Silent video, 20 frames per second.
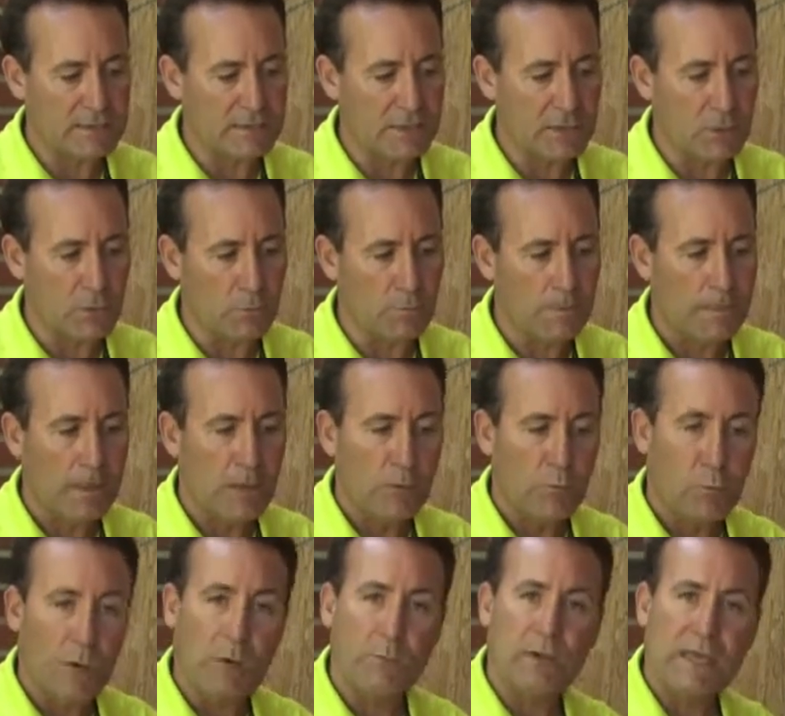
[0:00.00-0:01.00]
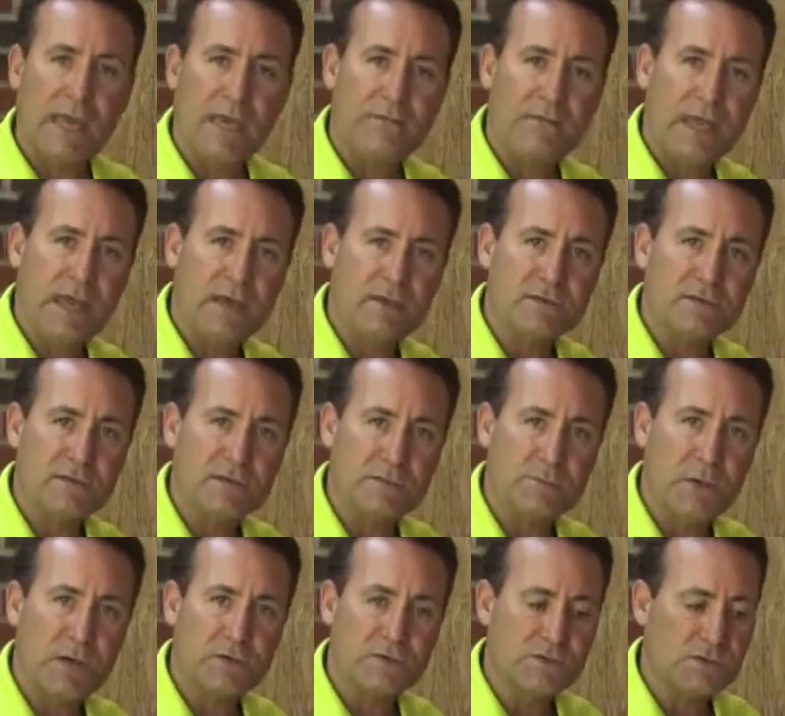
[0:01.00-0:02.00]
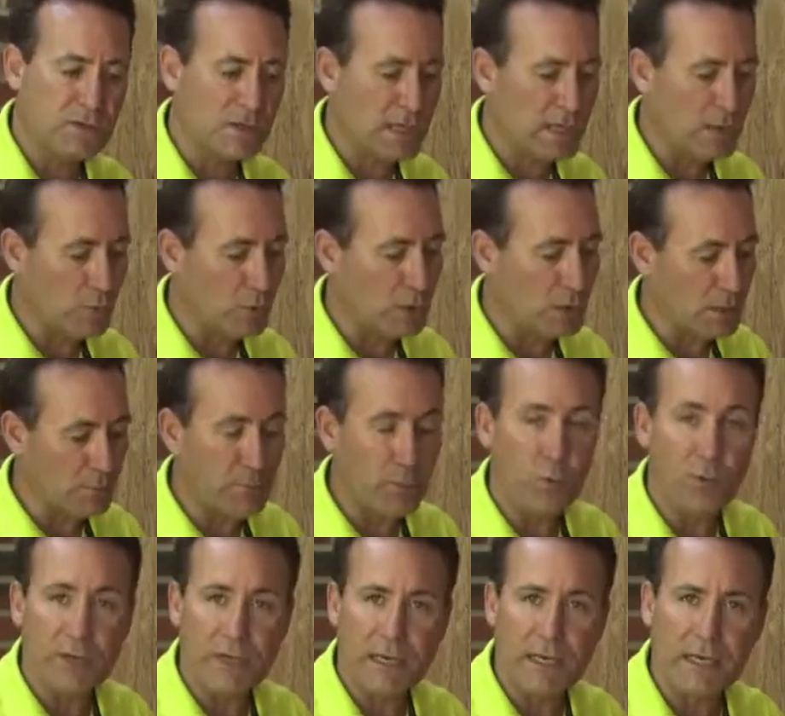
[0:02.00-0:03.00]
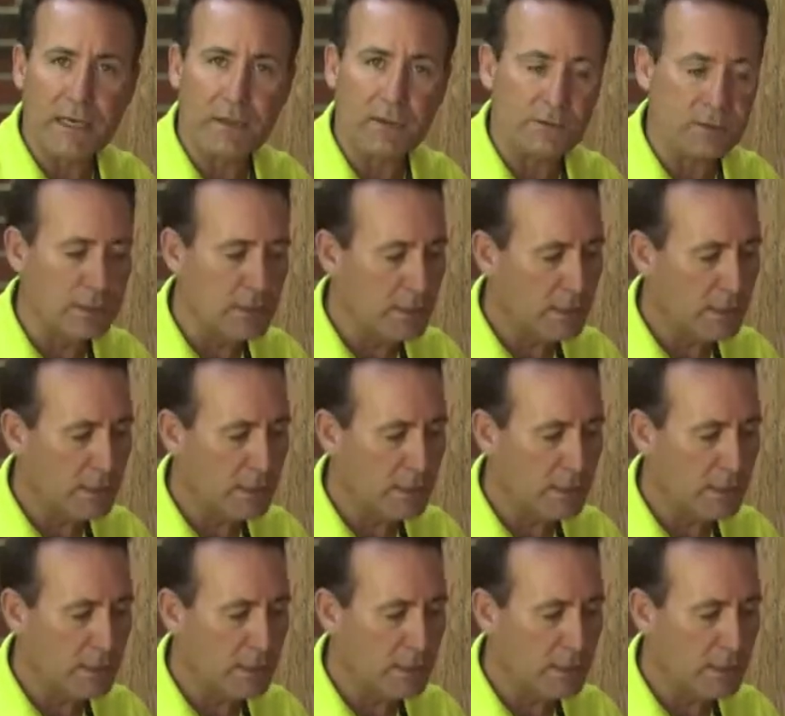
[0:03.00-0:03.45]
So while we have the house exposed today, we're going to point out